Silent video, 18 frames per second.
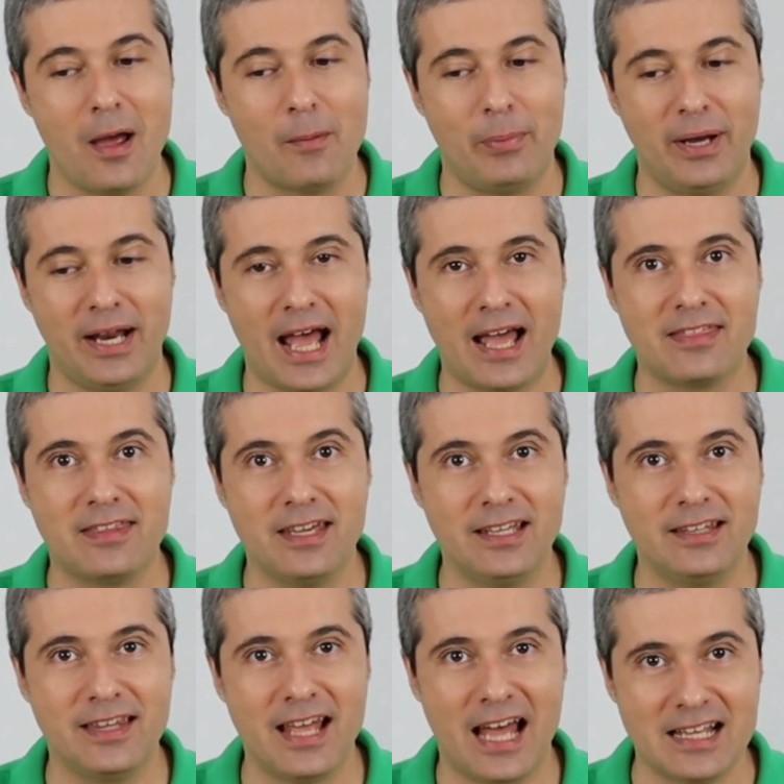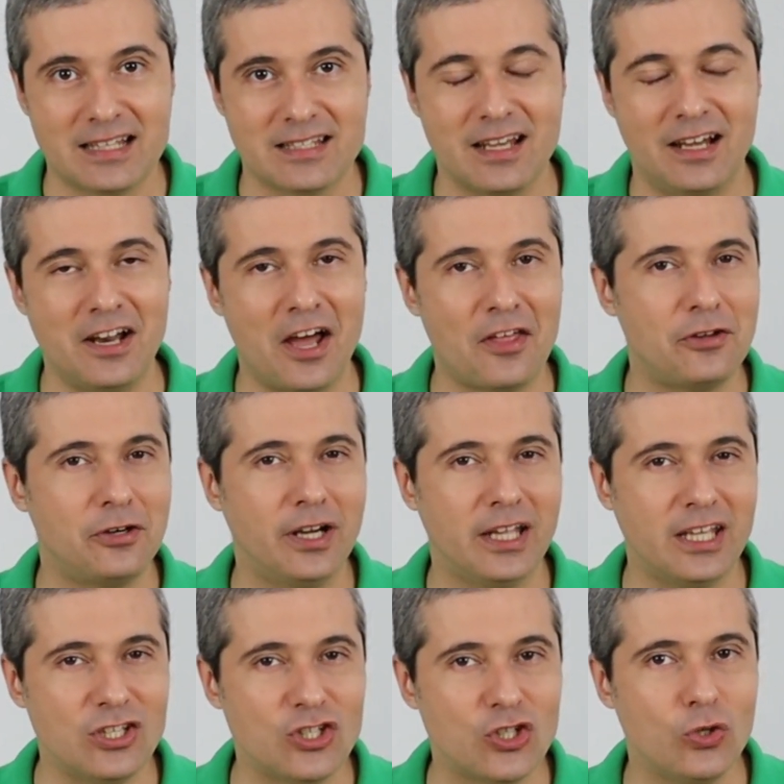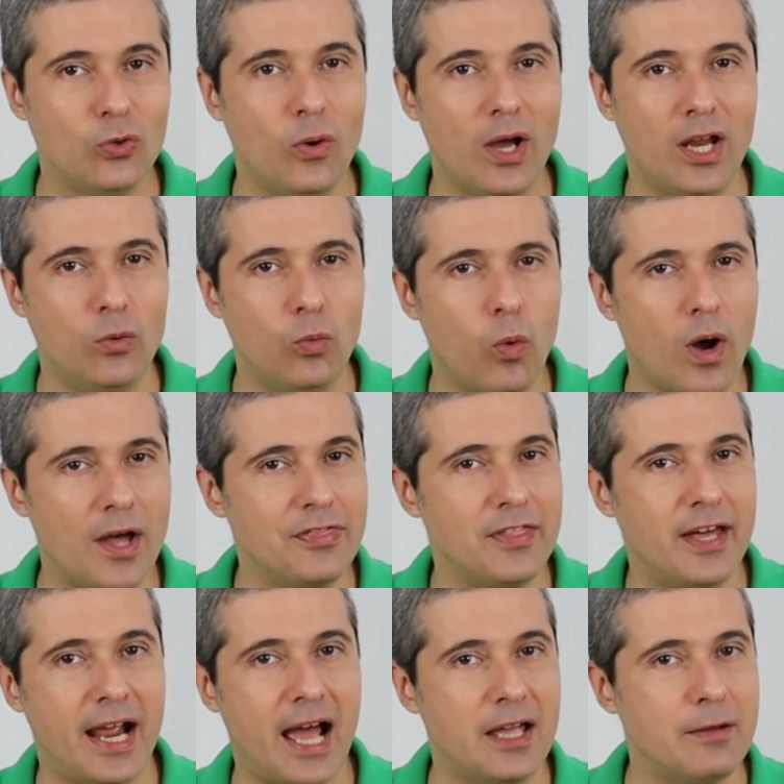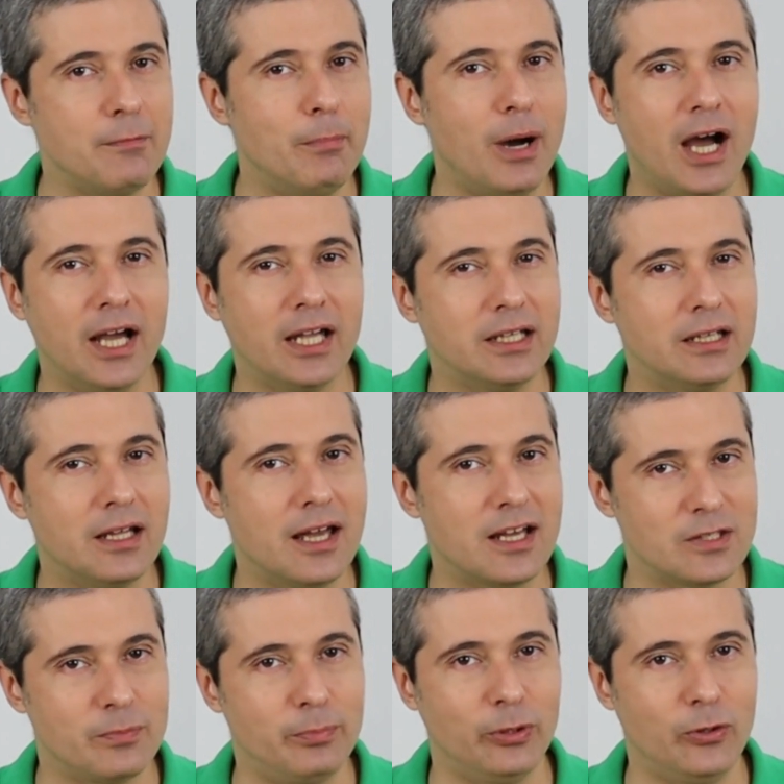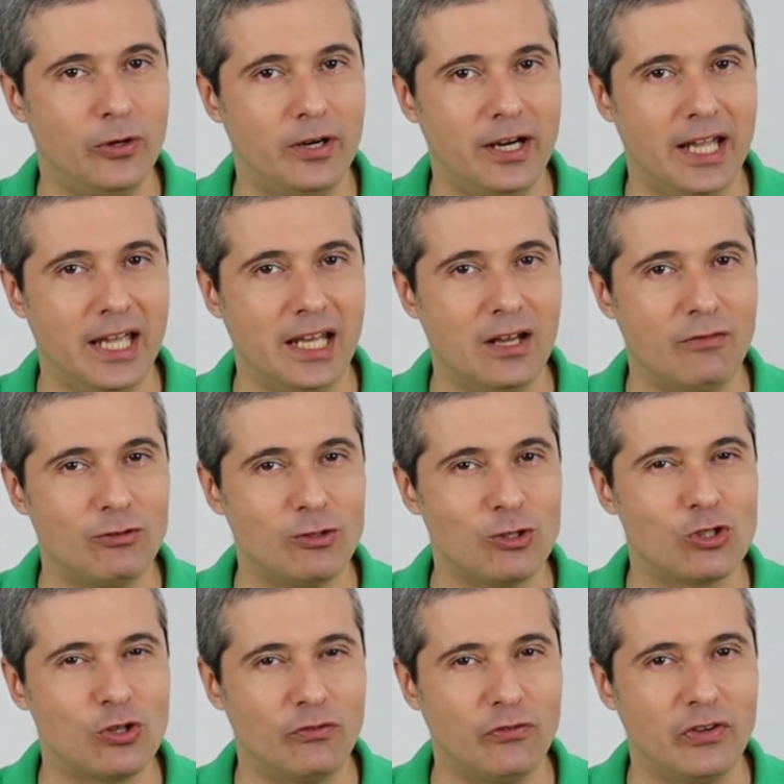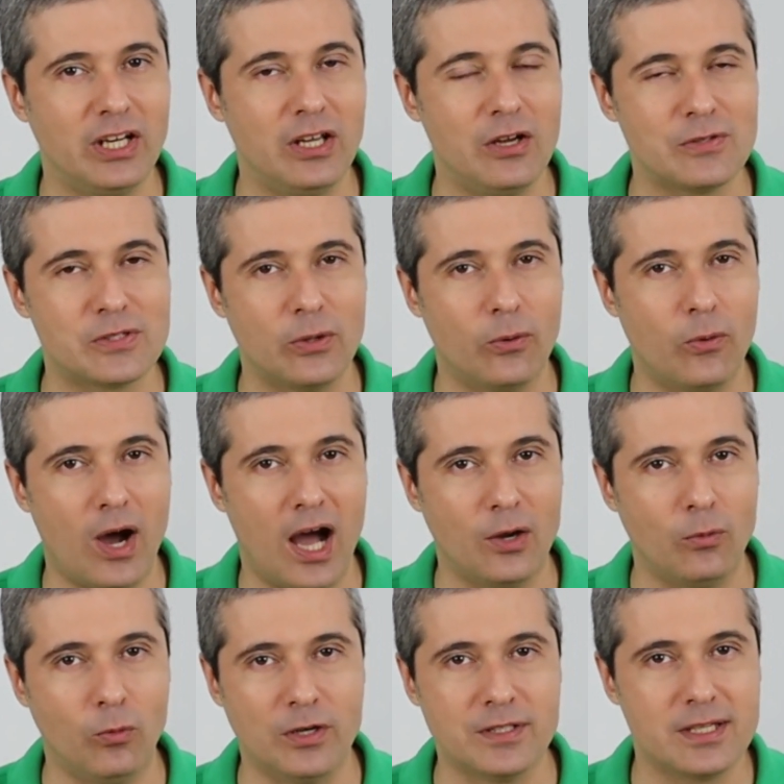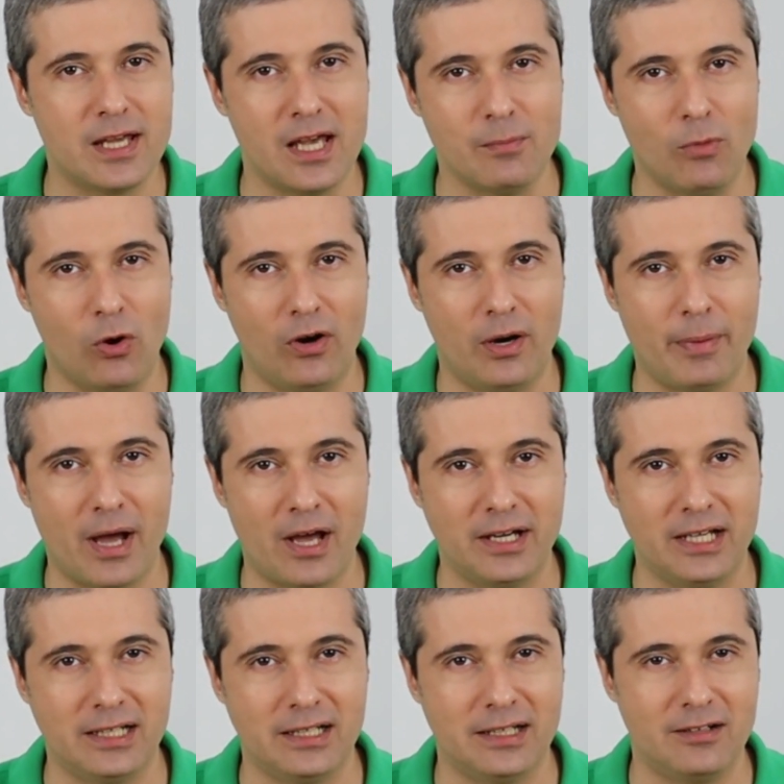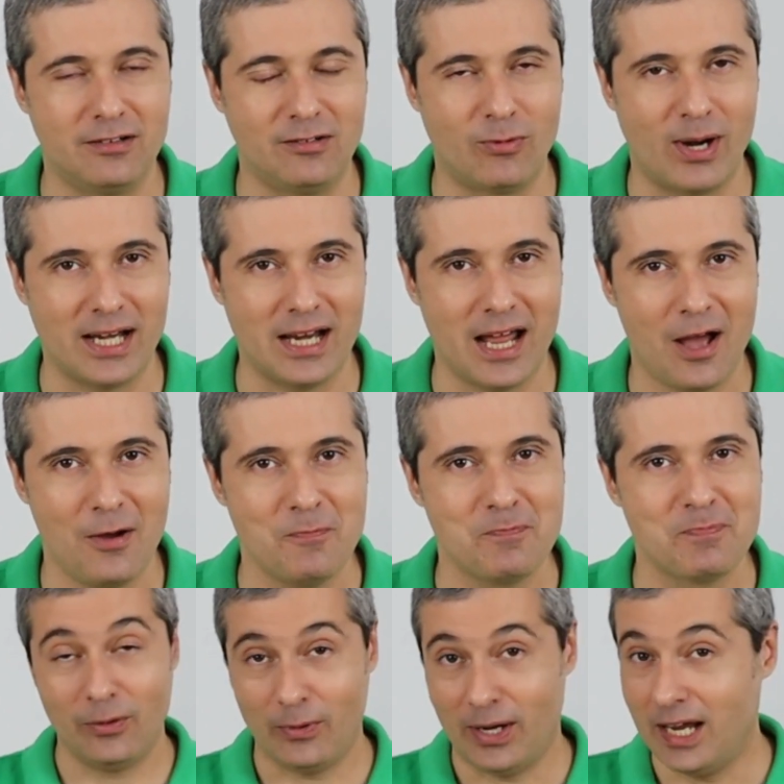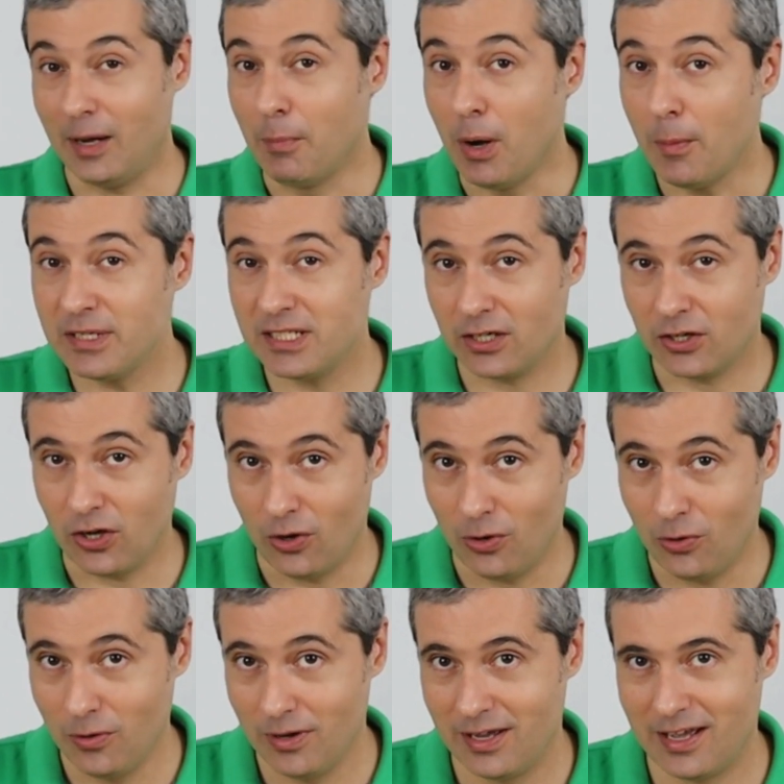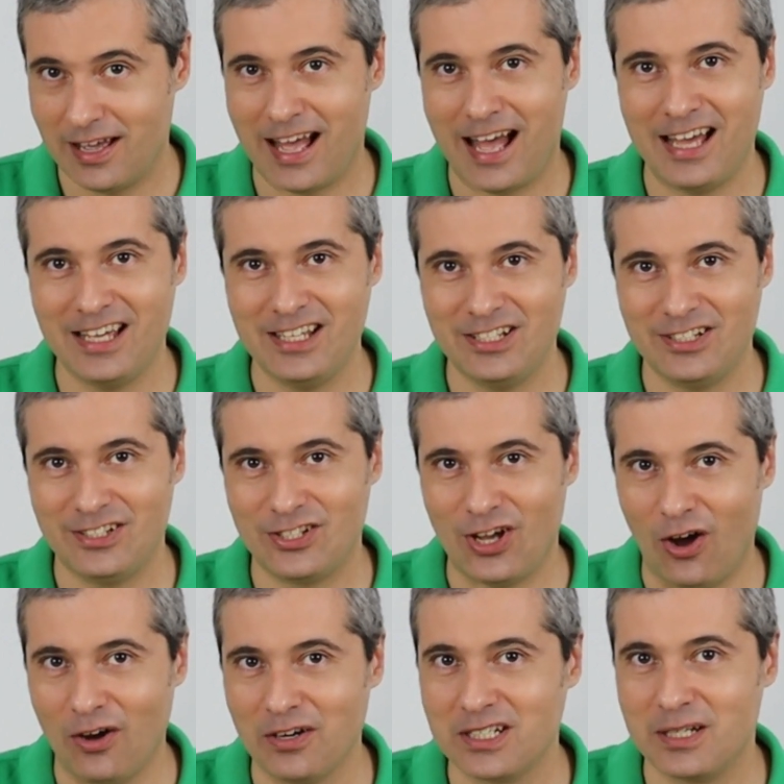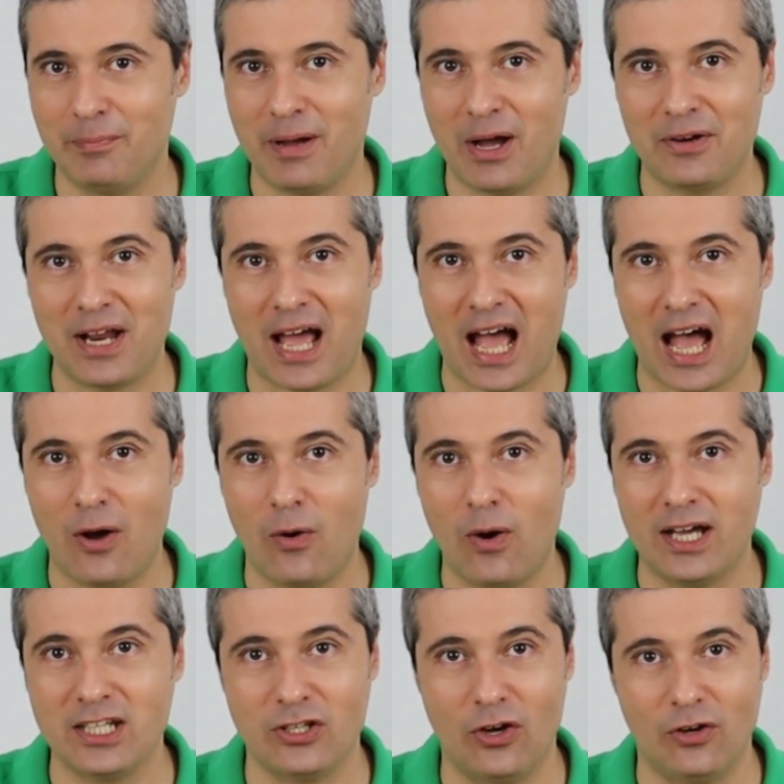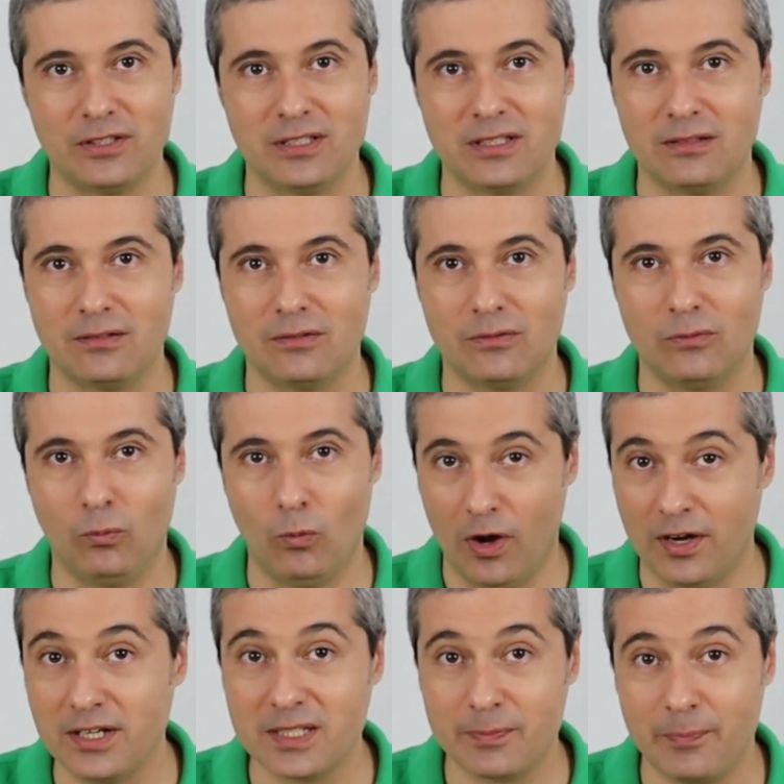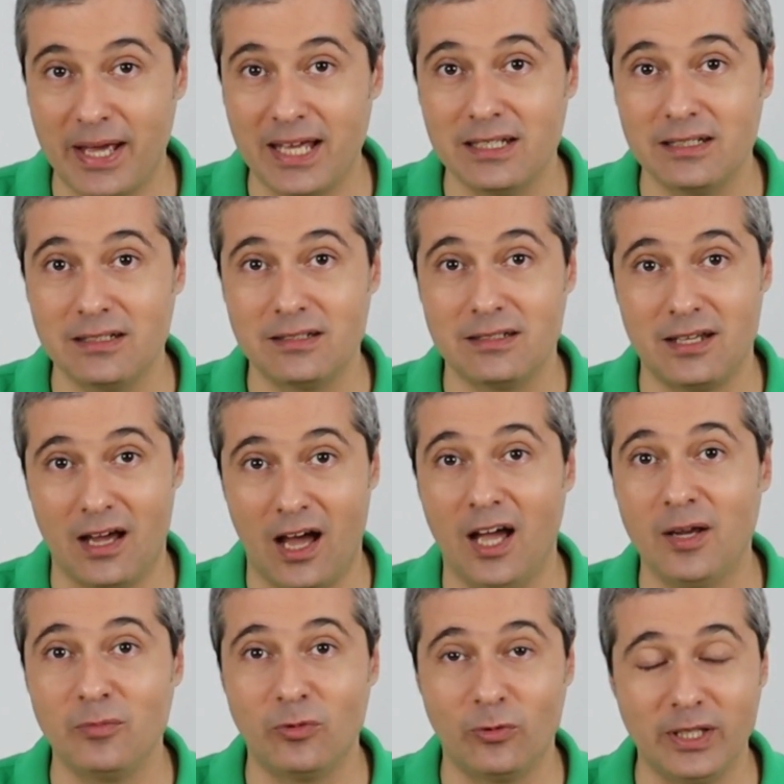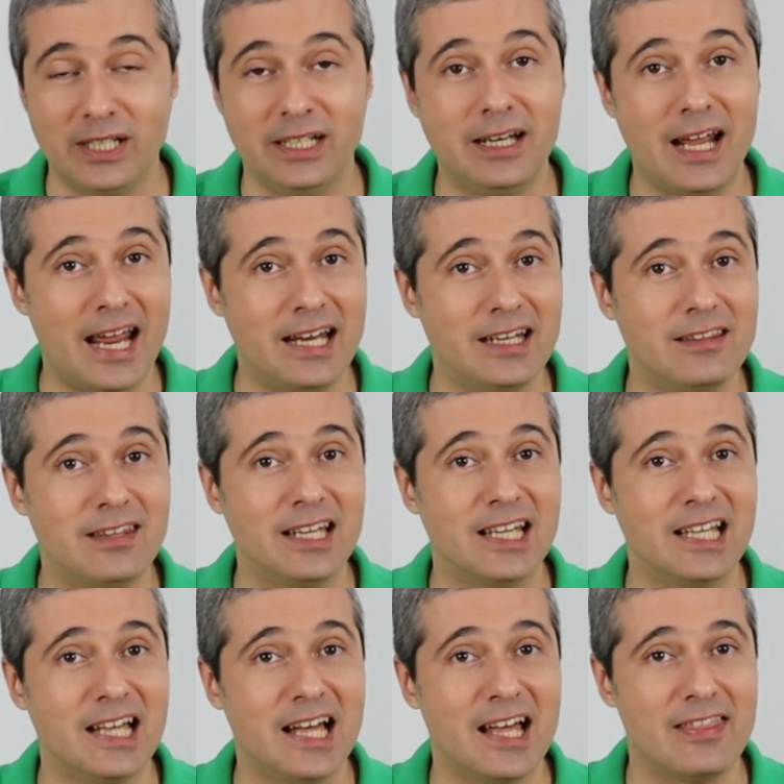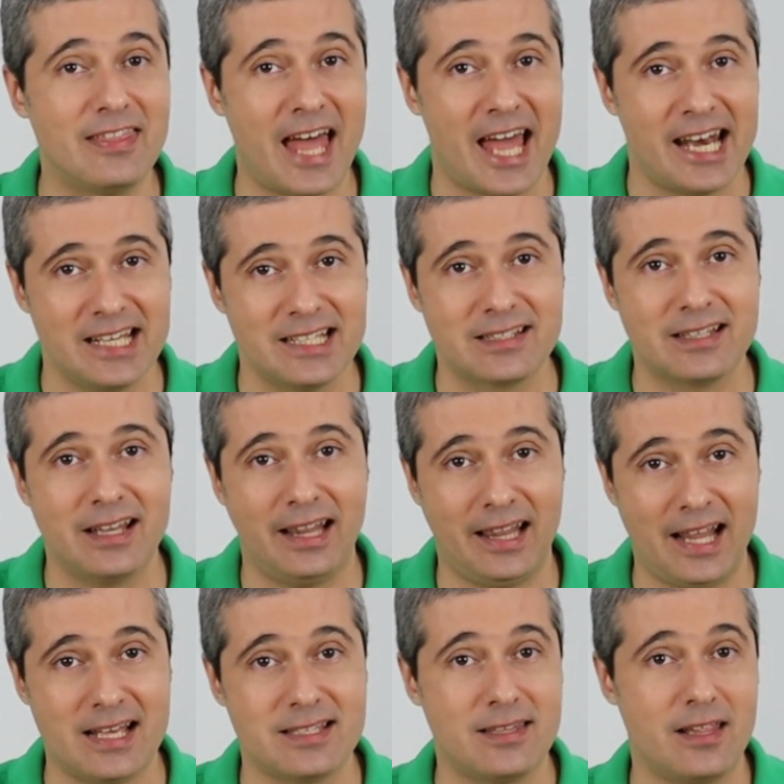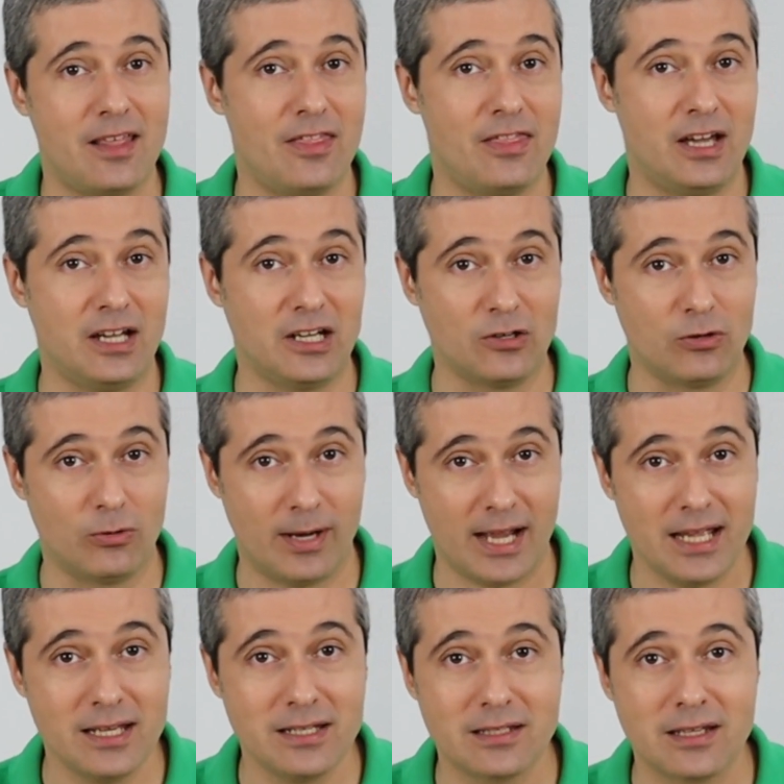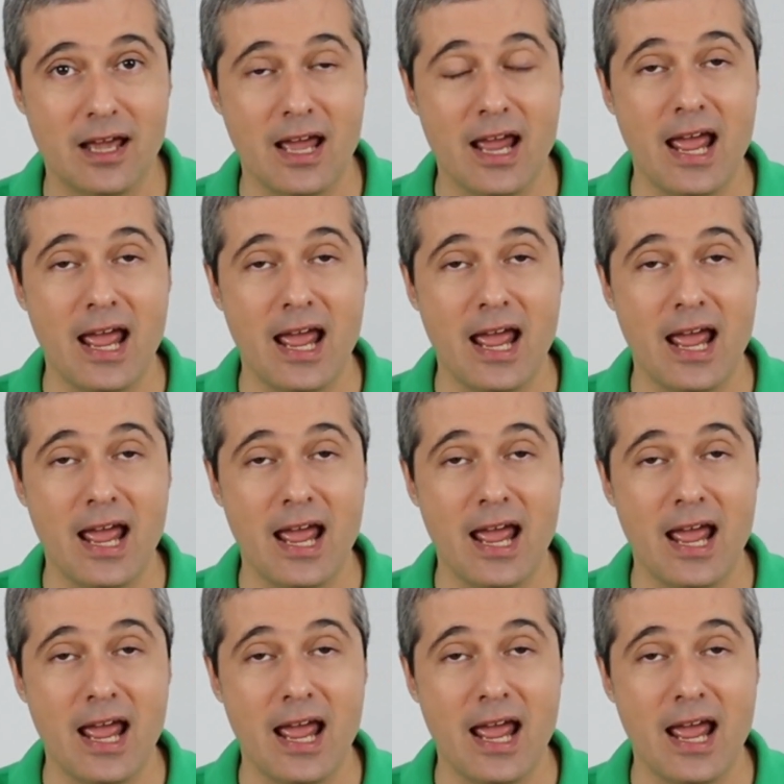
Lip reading: But I think that's another issue, and one that I might explore in a future video, so I won't say more about it right now. Anyway, a moment ago, I talked about how I don't want to spend time reading anything that is less than great.